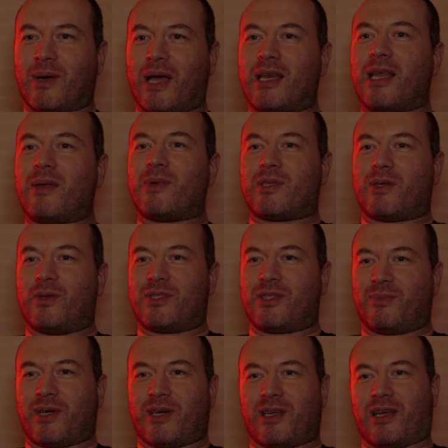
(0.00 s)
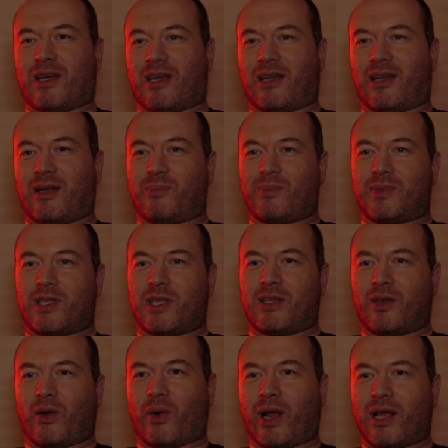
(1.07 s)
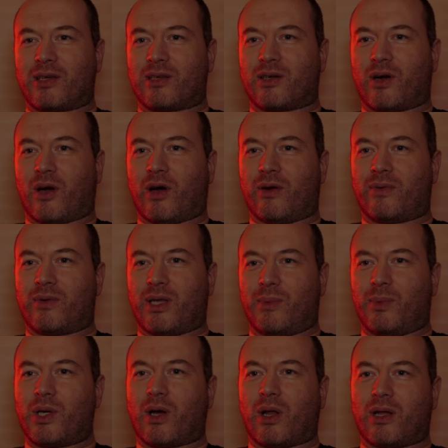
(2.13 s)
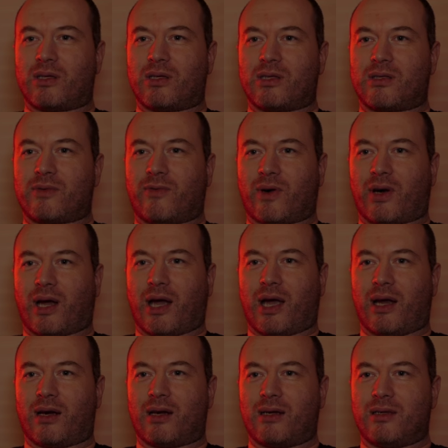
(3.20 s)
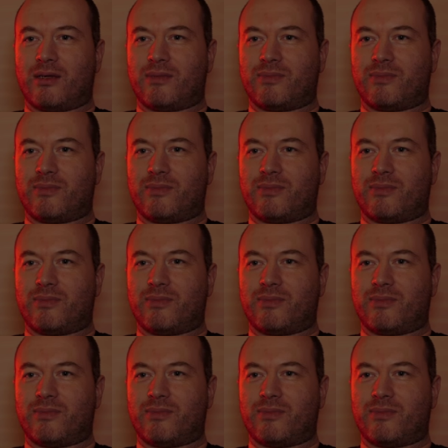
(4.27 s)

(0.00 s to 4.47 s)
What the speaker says: My name is Uisdean Murray and I'm the director of Demonologist for Hire.